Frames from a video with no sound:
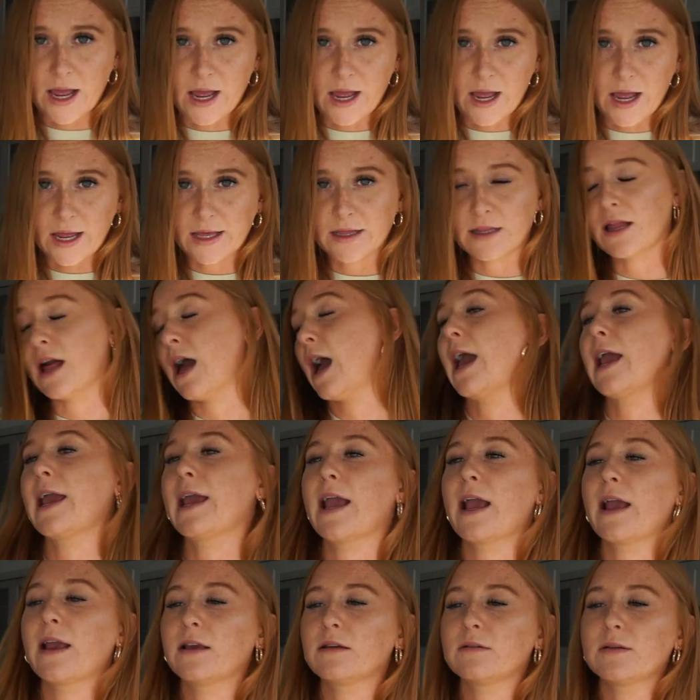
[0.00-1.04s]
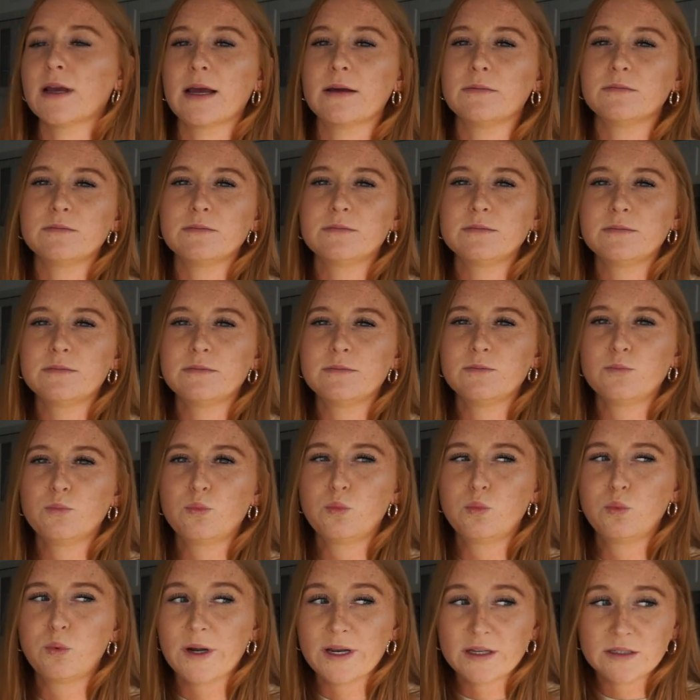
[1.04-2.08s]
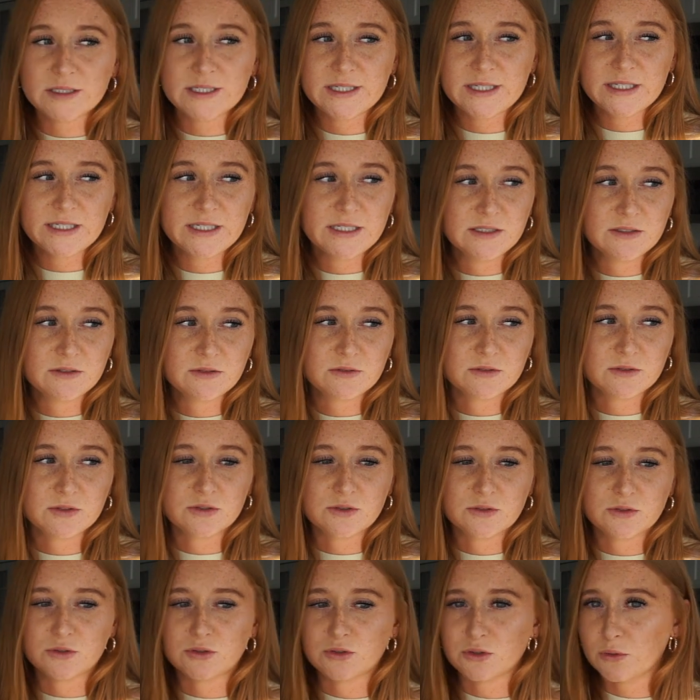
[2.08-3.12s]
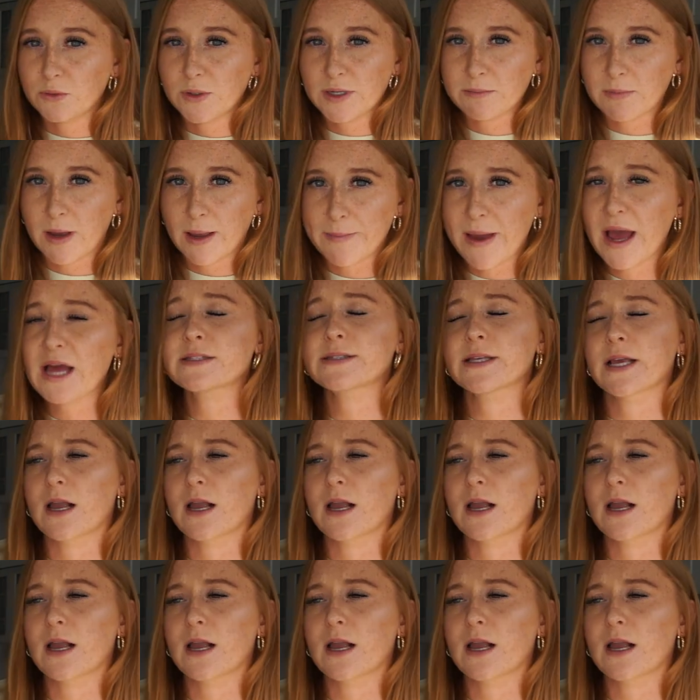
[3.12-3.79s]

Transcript: I, I am really doing my best.